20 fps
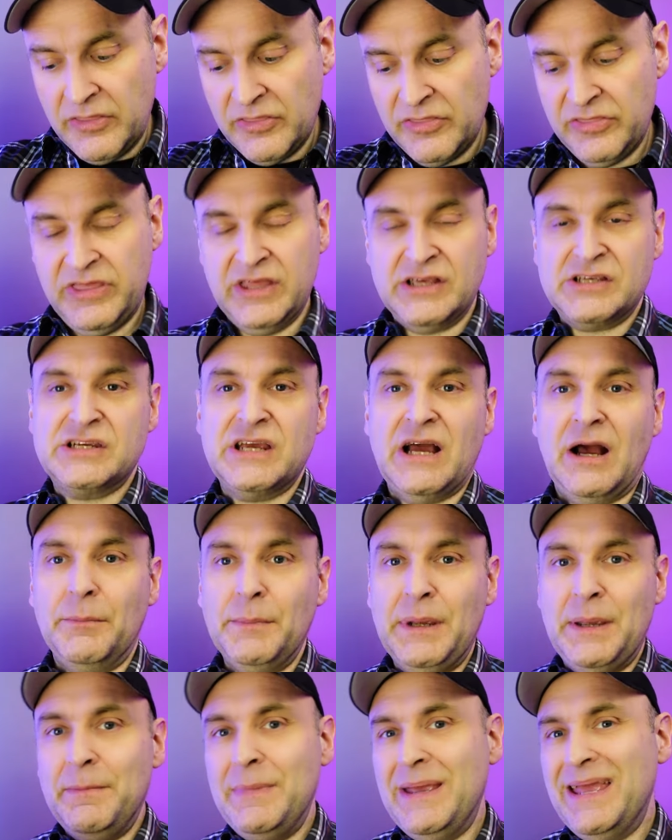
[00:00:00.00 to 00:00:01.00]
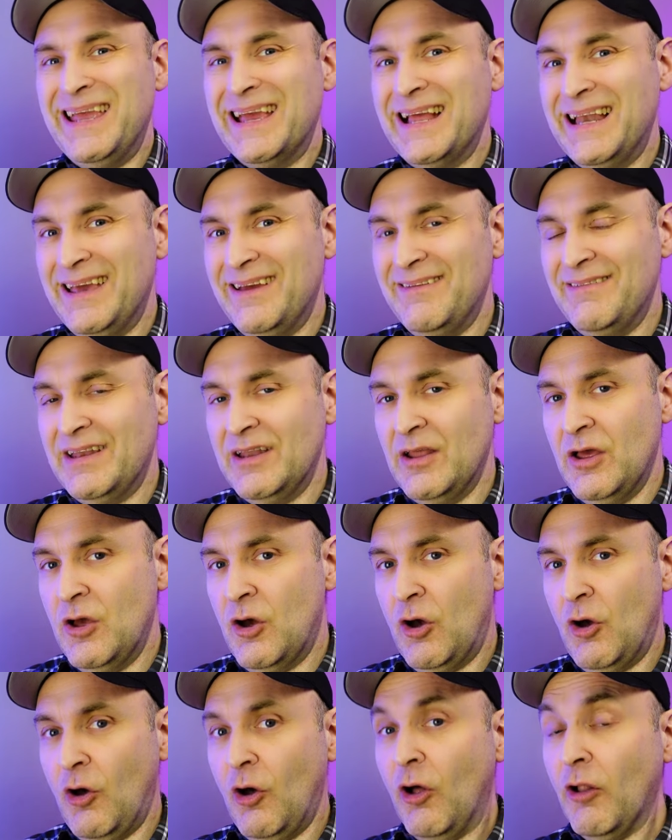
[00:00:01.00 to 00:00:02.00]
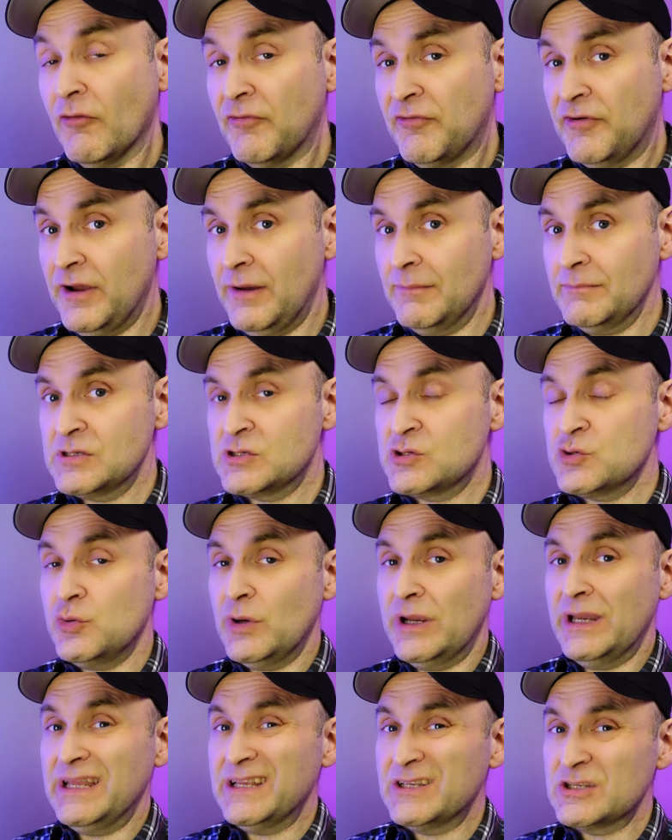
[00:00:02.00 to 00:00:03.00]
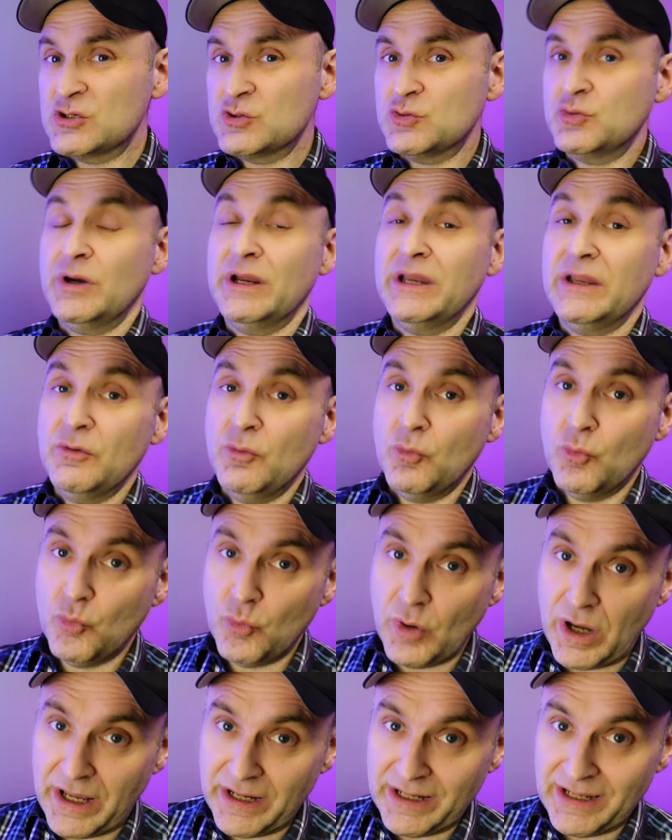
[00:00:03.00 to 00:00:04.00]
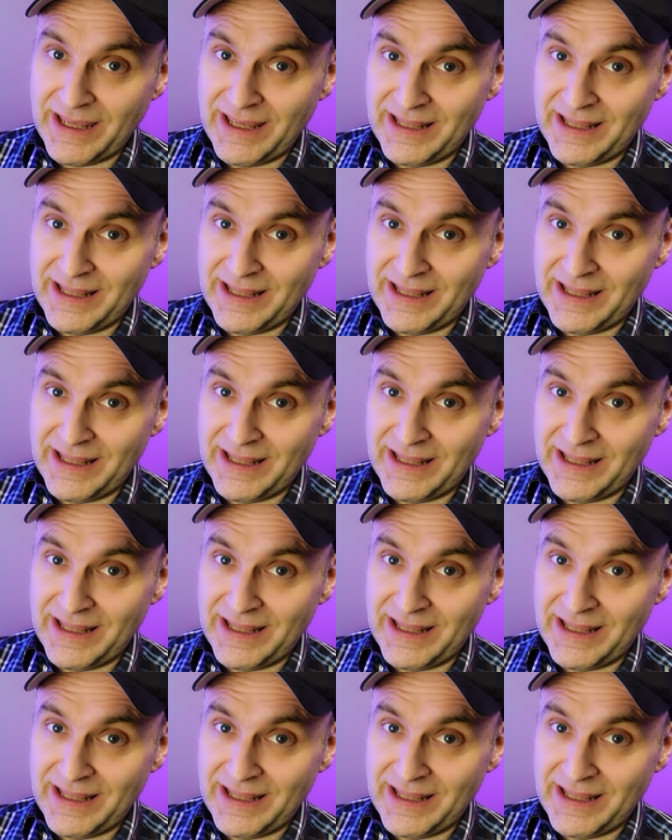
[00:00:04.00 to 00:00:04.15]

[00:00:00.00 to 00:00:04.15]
The Xiaomi Mi 11, all from 2021,